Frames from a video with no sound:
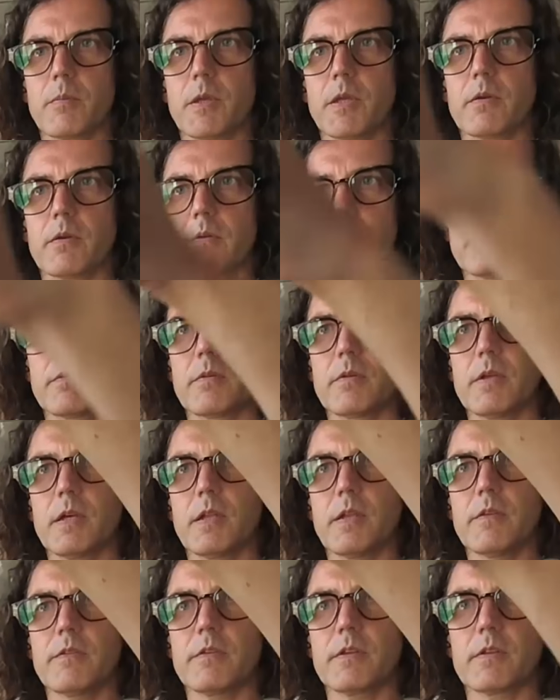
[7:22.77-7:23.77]
me. Yeah,
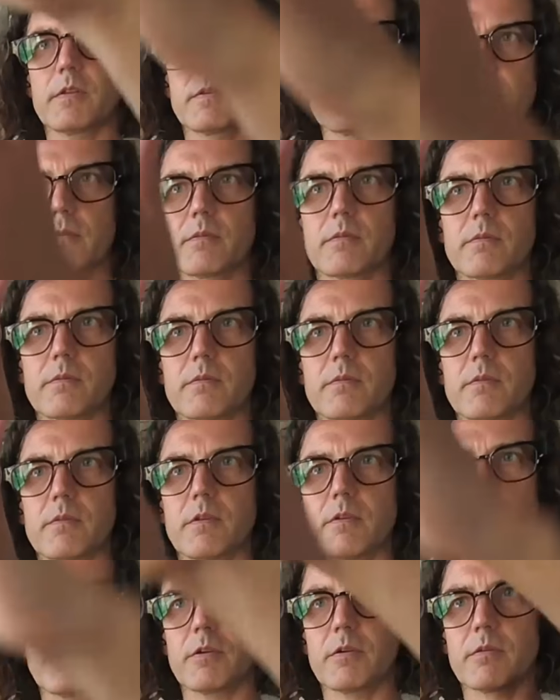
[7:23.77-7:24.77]
that's it.
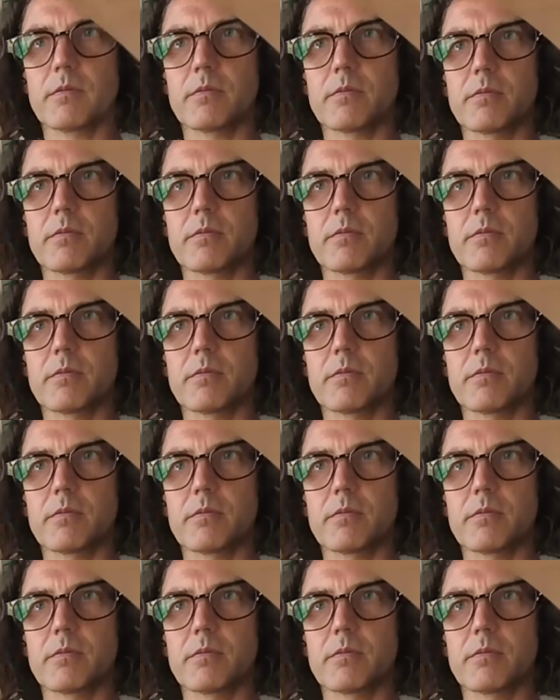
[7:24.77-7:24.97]
0.